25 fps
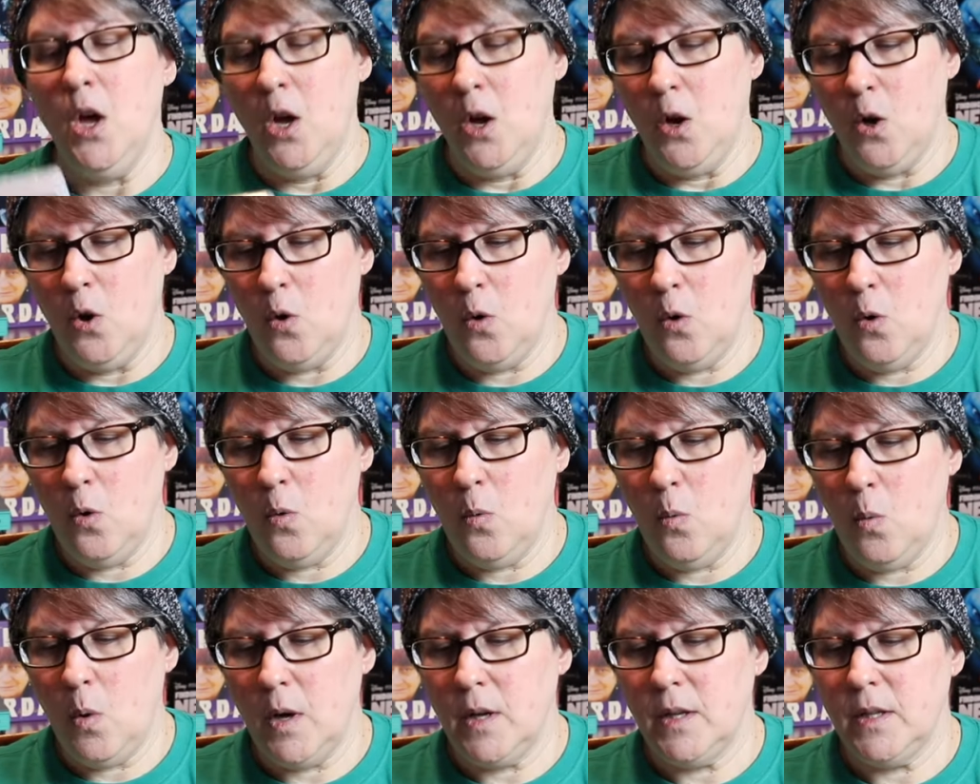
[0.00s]

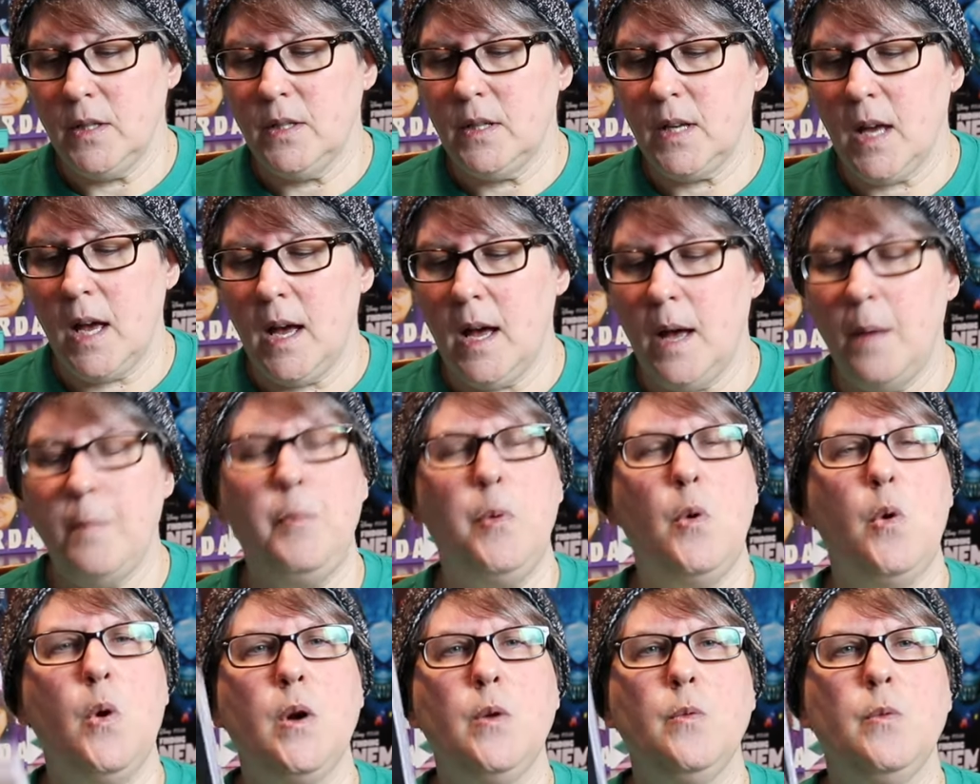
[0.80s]
who was uh,
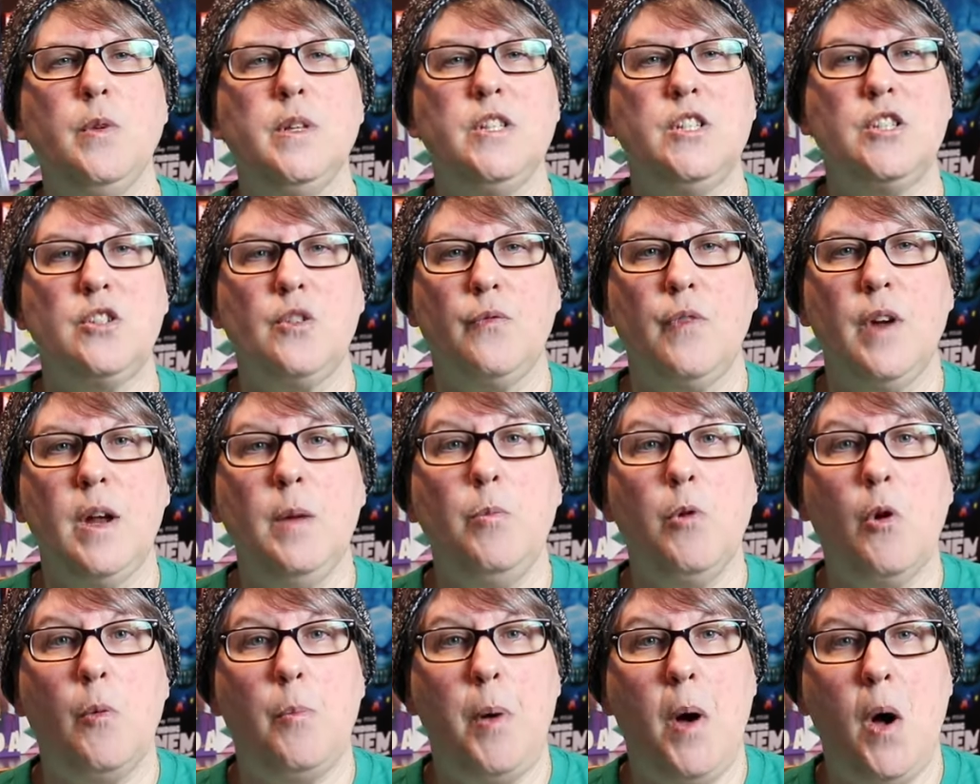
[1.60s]
born with
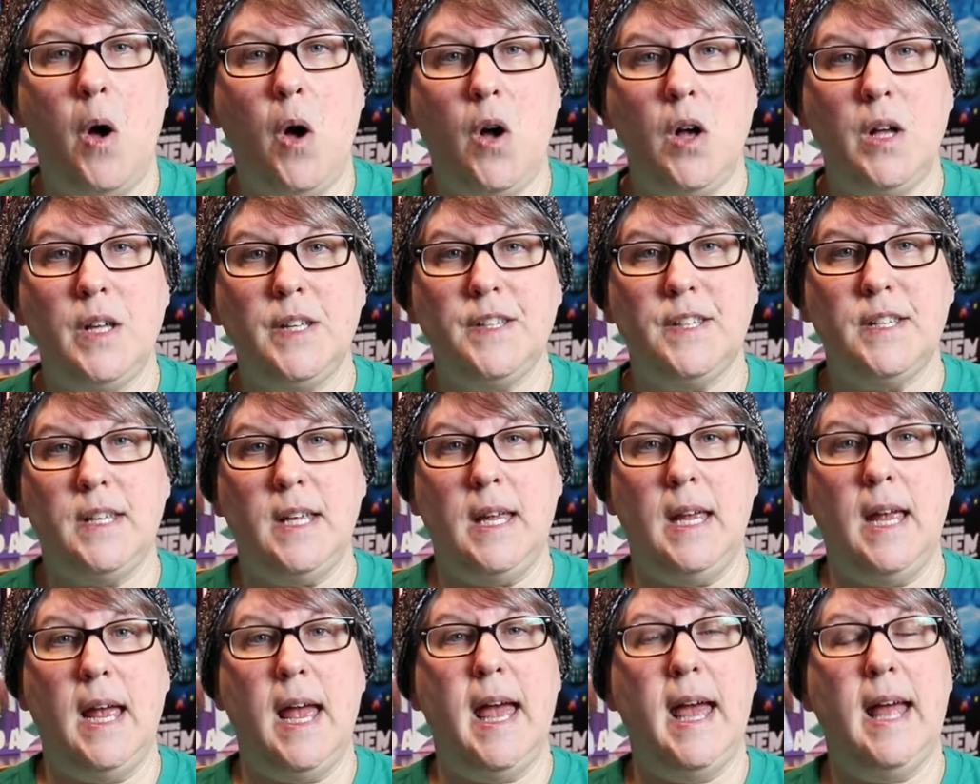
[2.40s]
cerebral
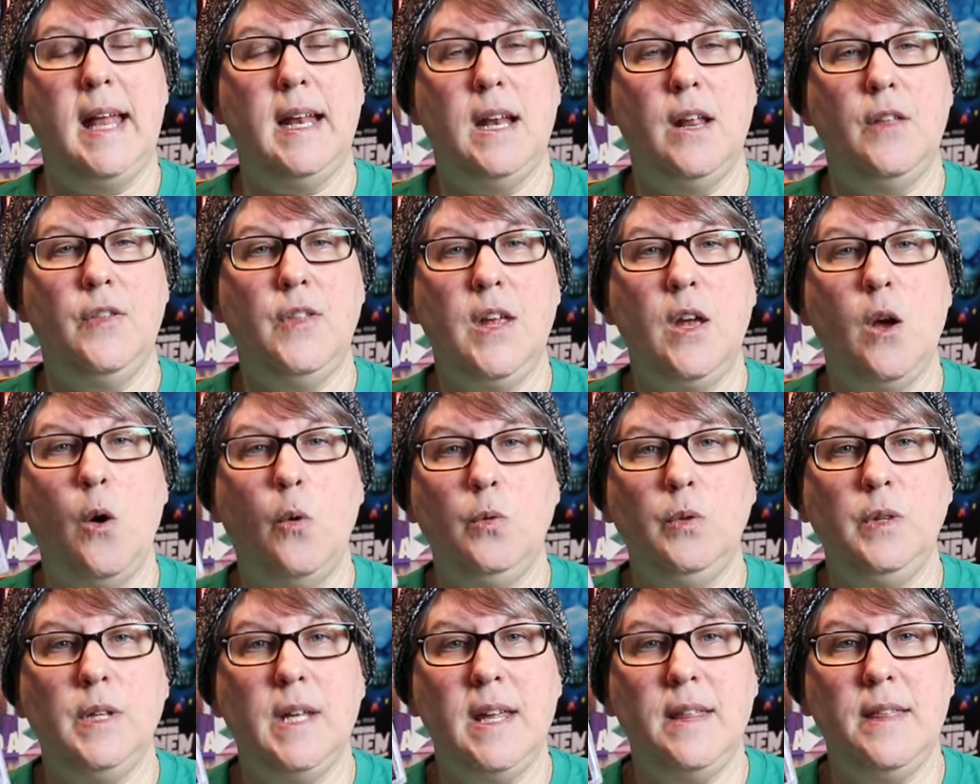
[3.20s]
palsy, and the
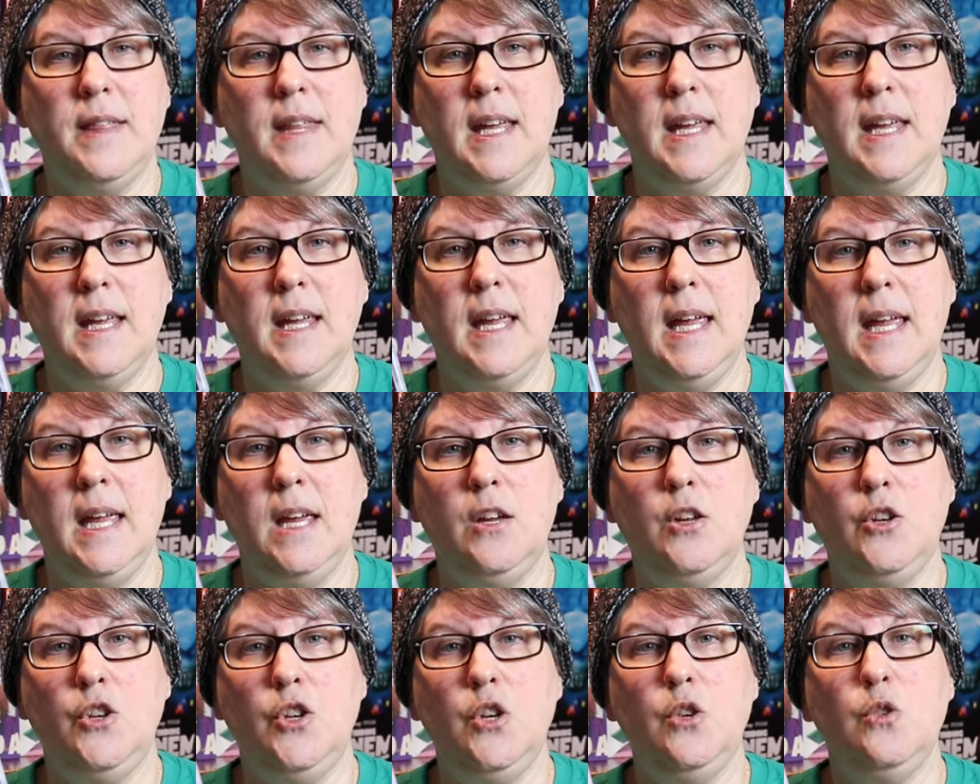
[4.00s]
only thing he
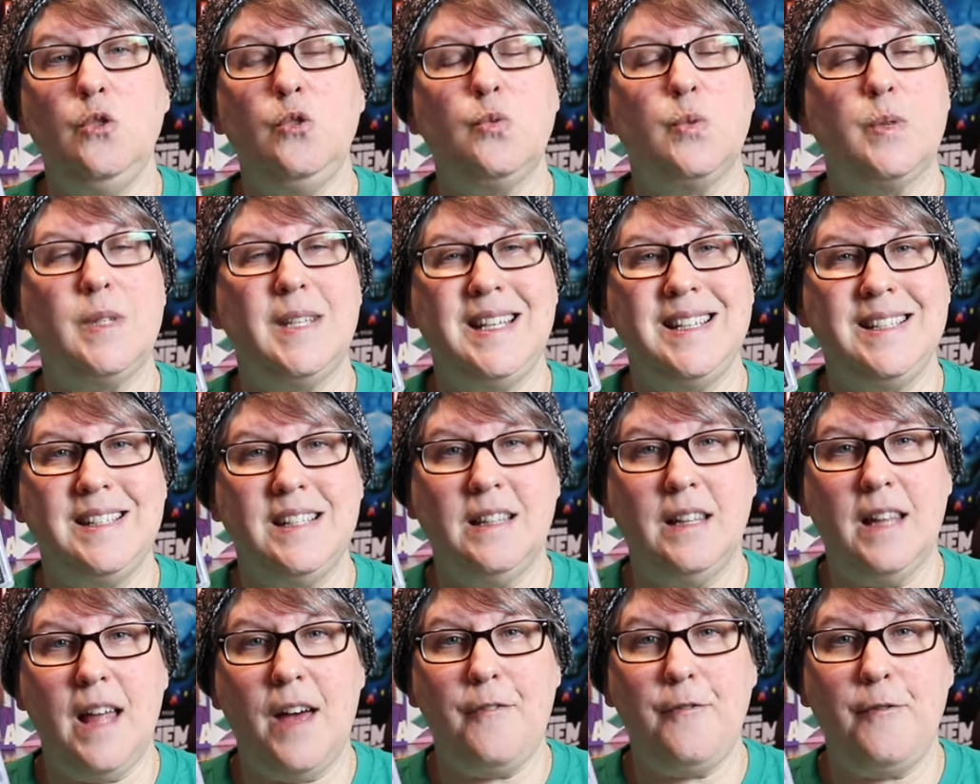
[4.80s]
could use was his
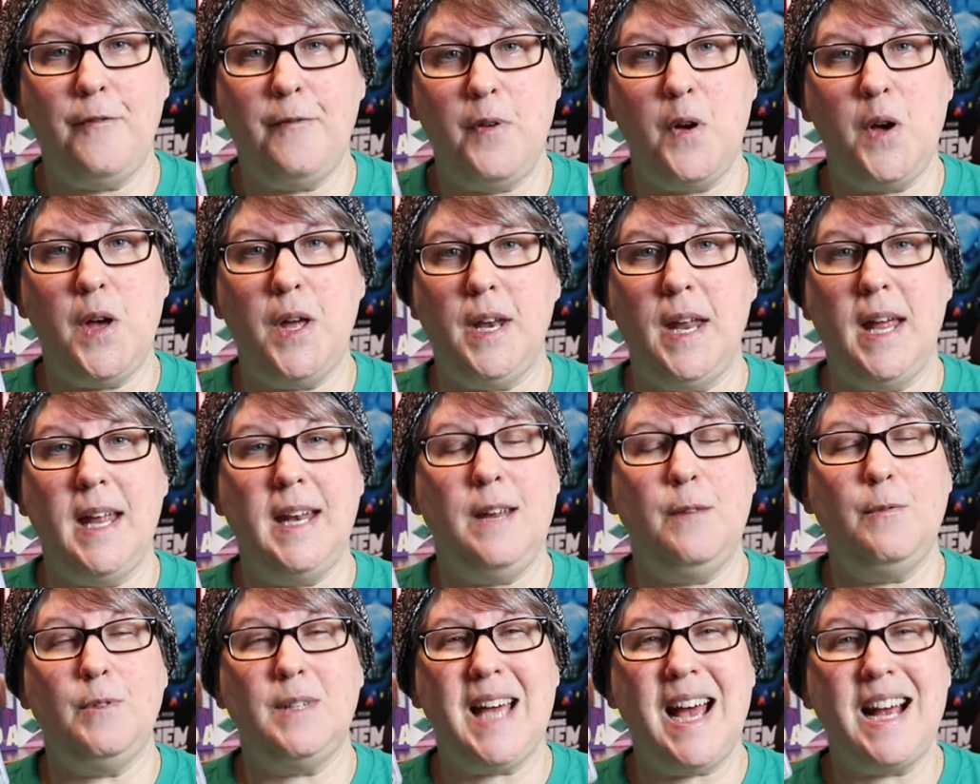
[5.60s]
left foot, and
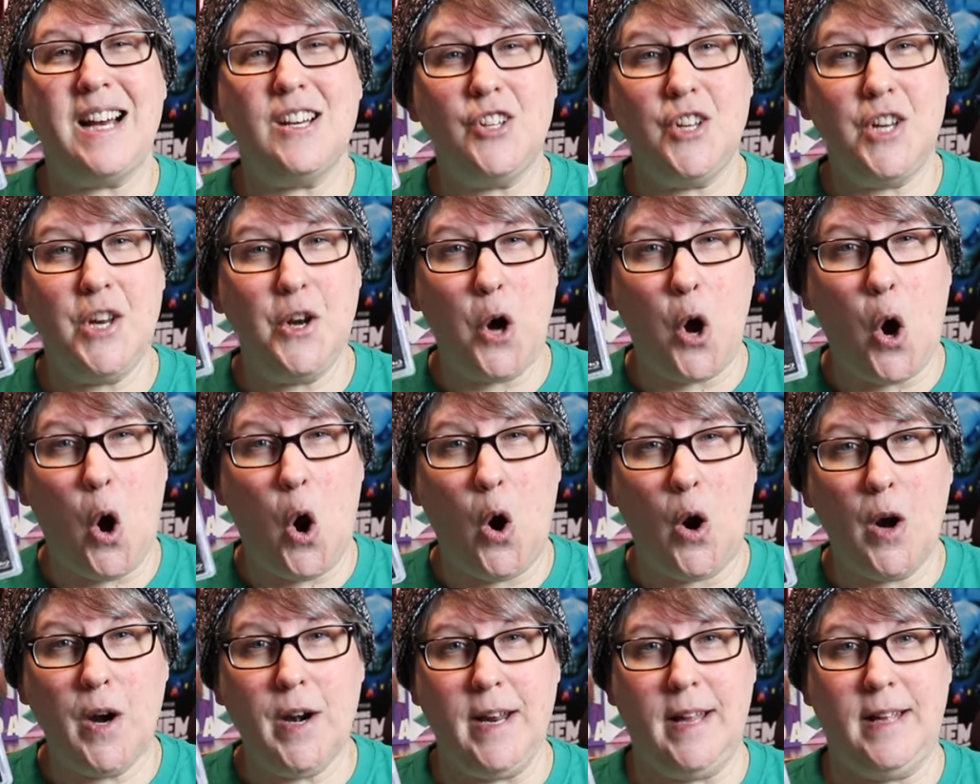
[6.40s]
he was actually an
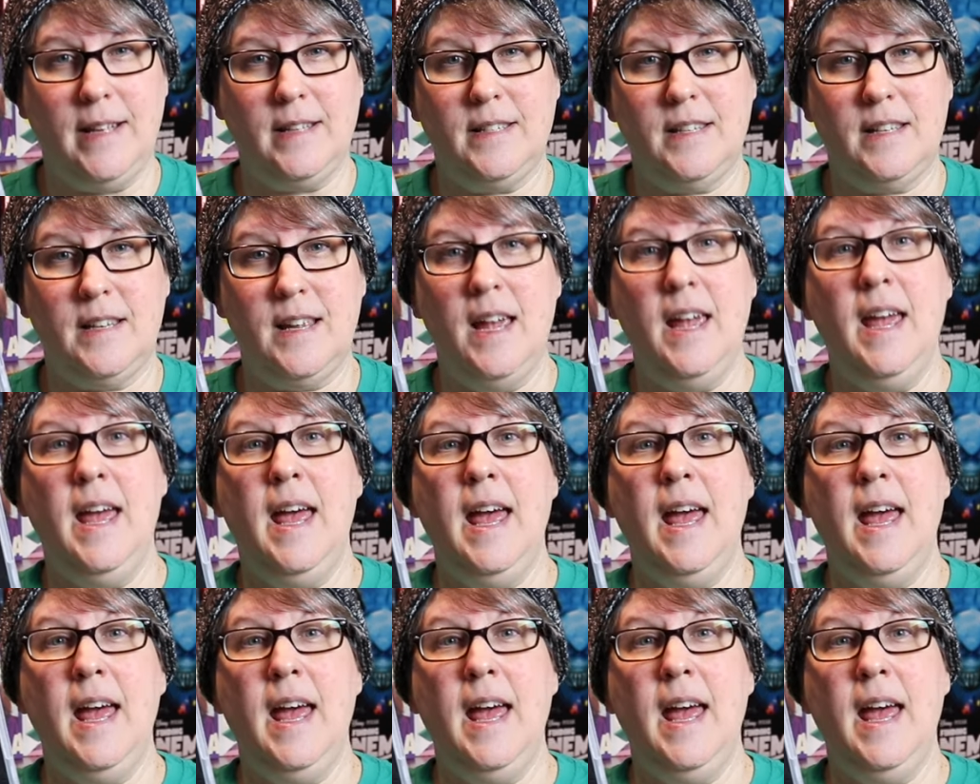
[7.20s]
artist